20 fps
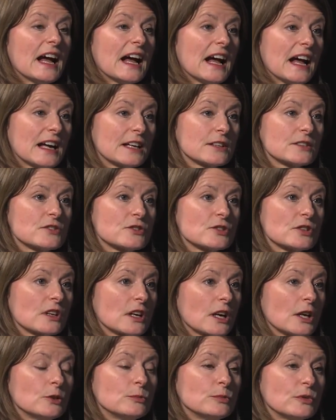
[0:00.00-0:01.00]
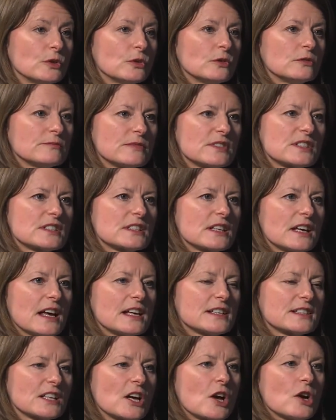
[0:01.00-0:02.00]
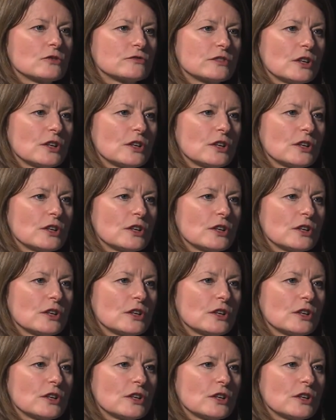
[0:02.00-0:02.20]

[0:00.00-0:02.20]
and global CSR